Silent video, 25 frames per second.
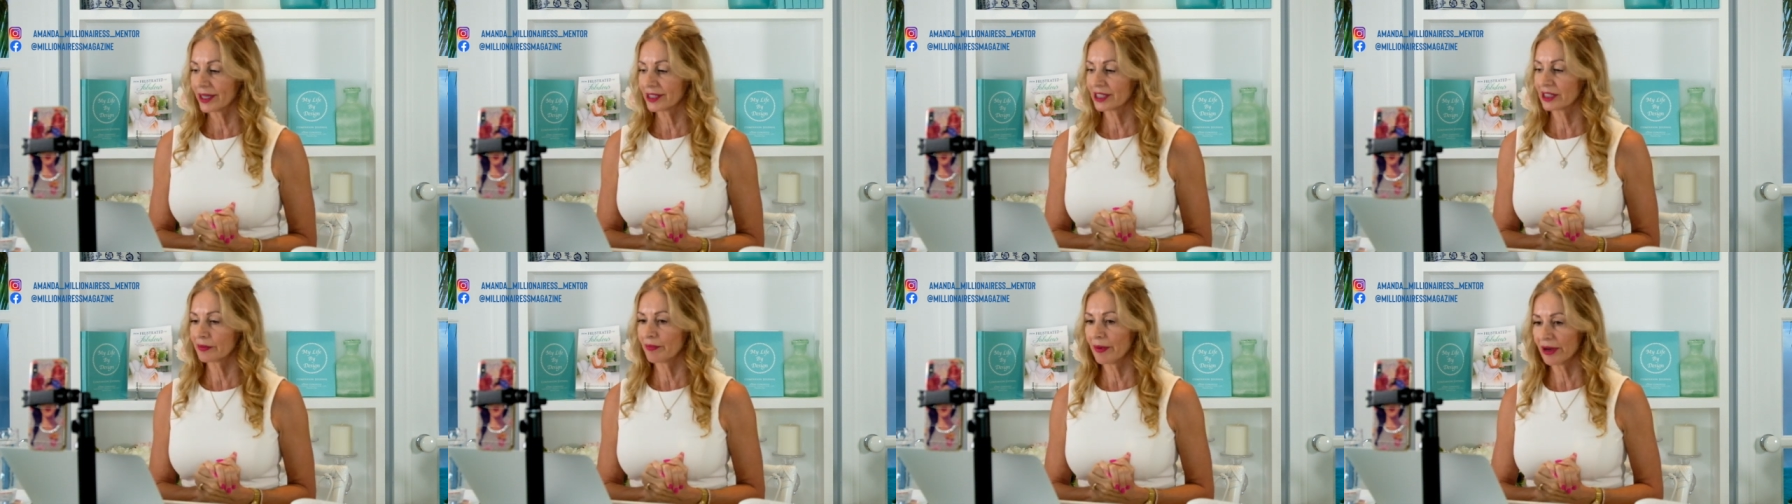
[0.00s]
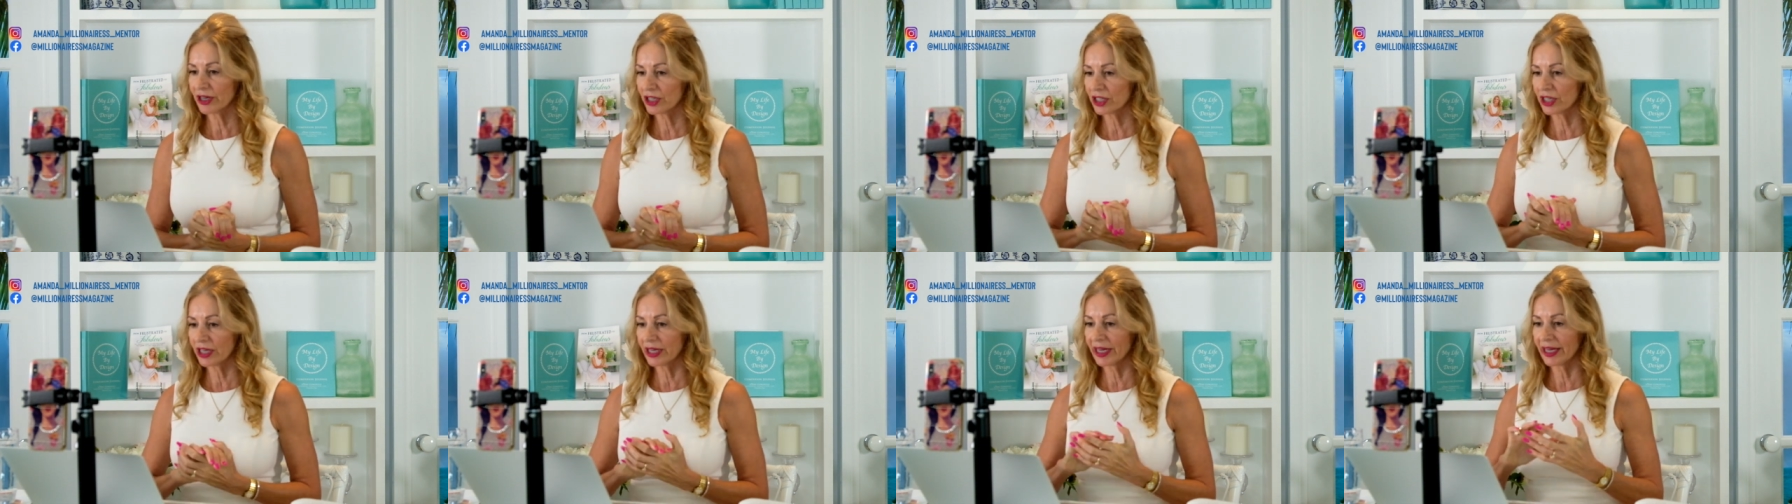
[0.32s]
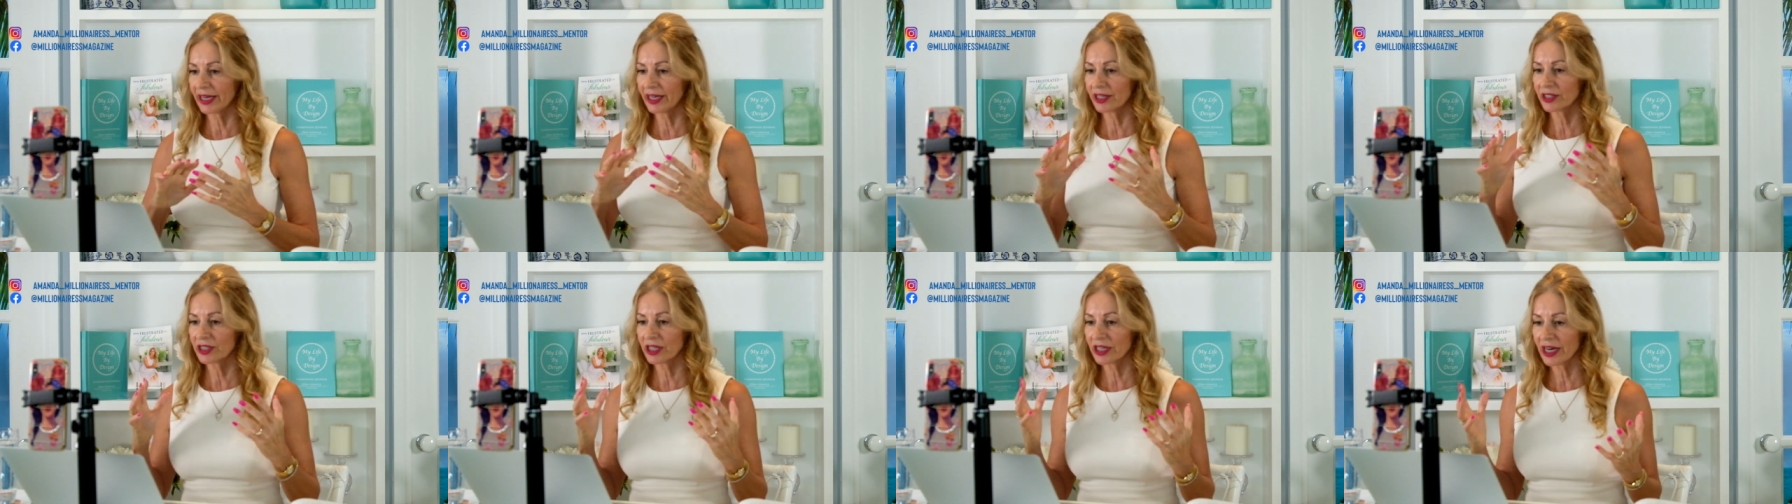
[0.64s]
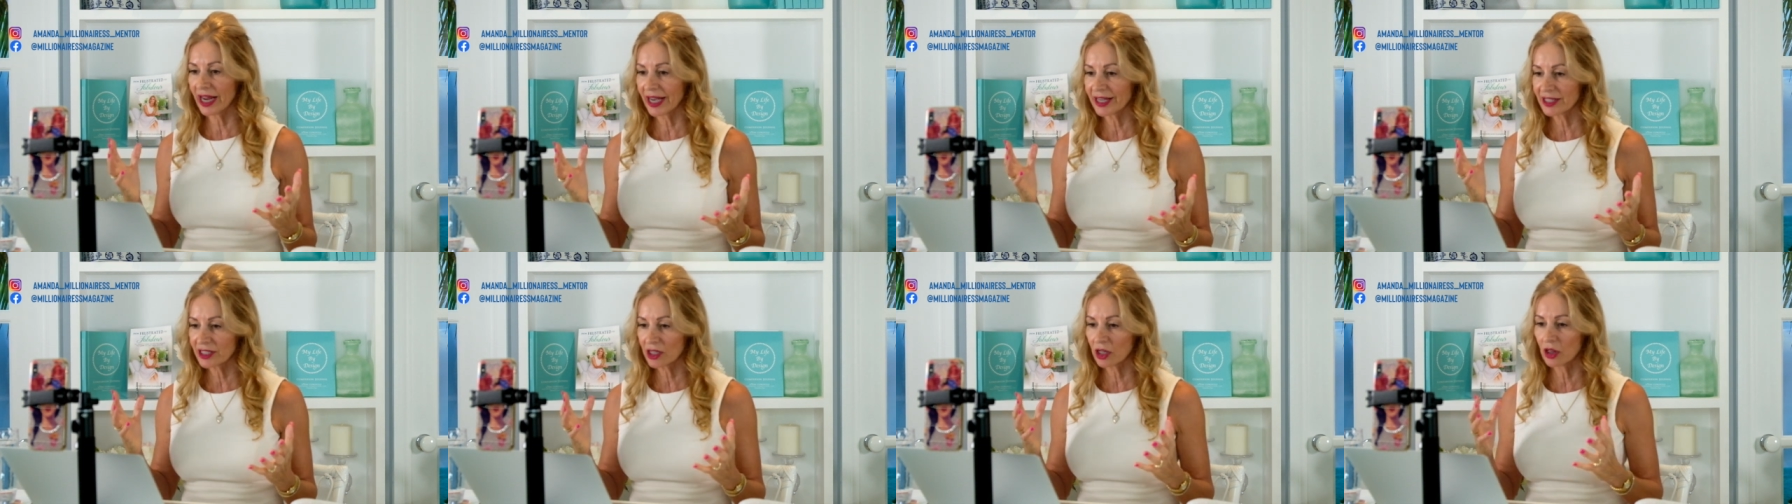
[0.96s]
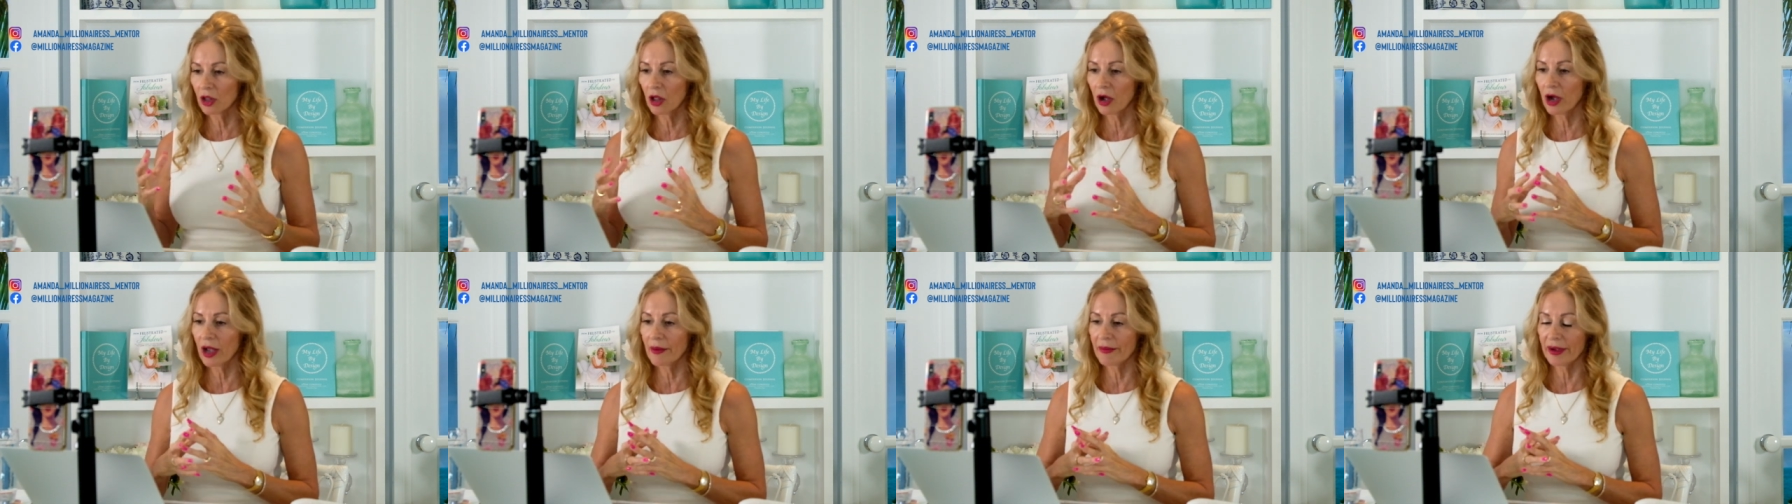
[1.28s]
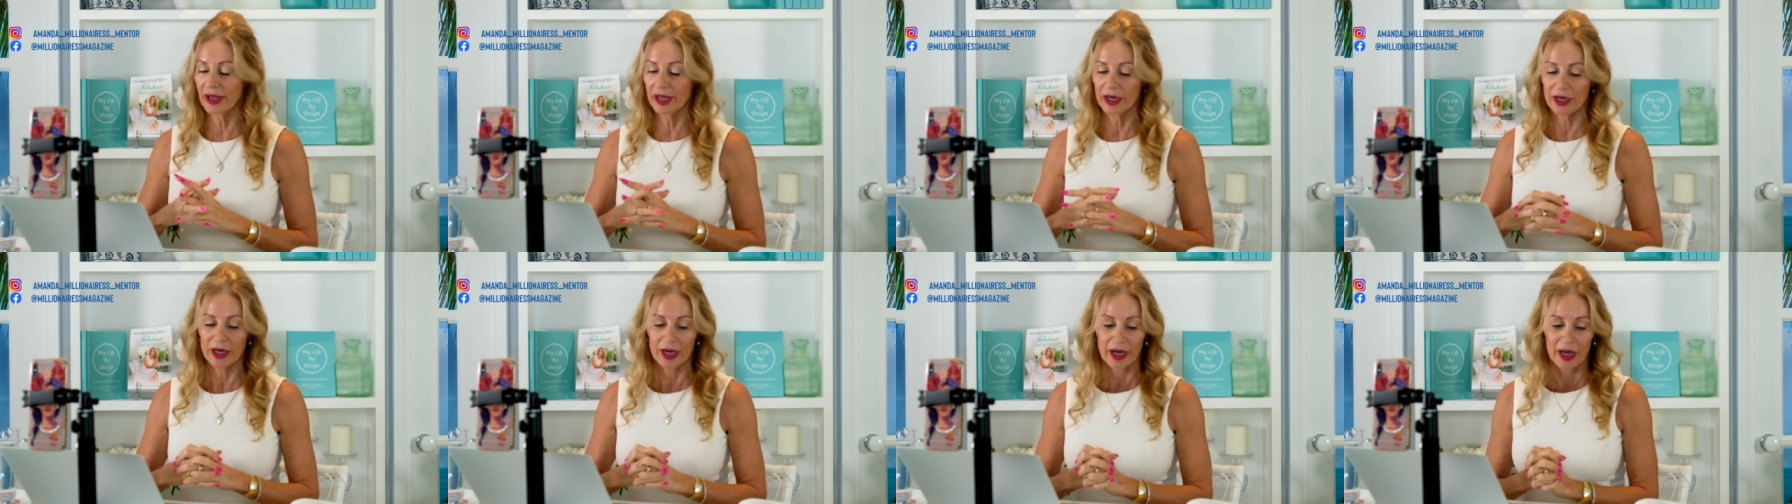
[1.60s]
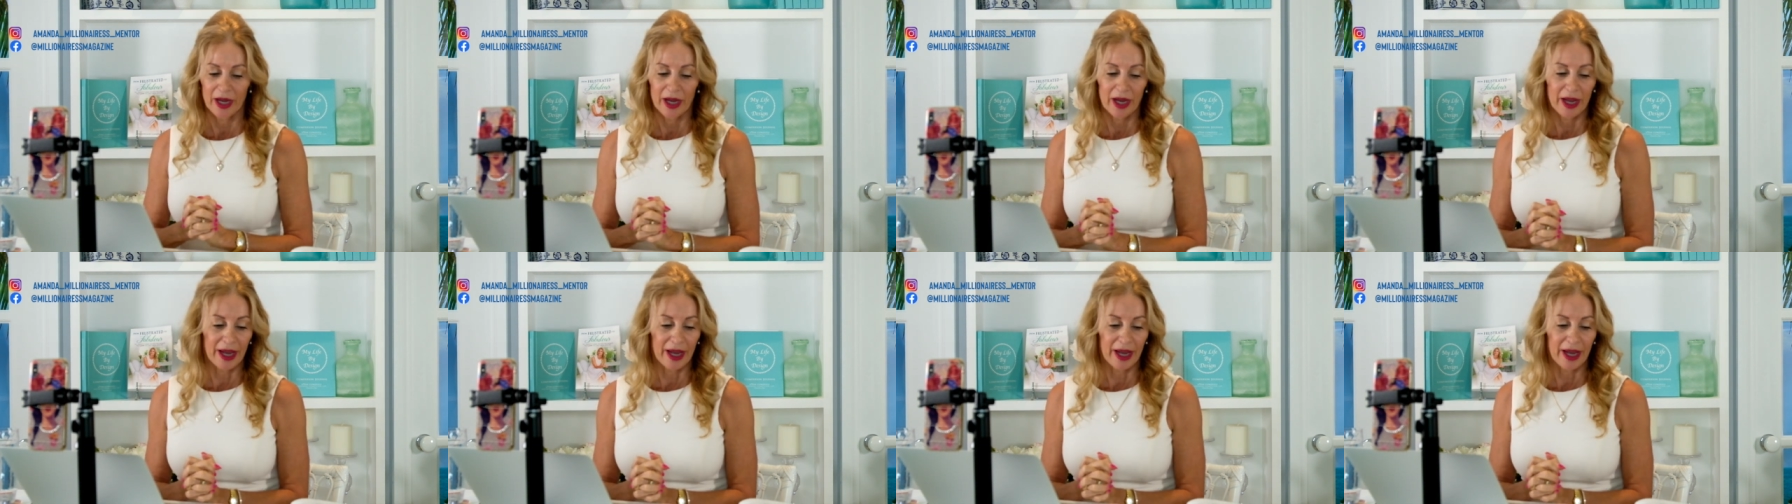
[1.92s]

especially in today's climate.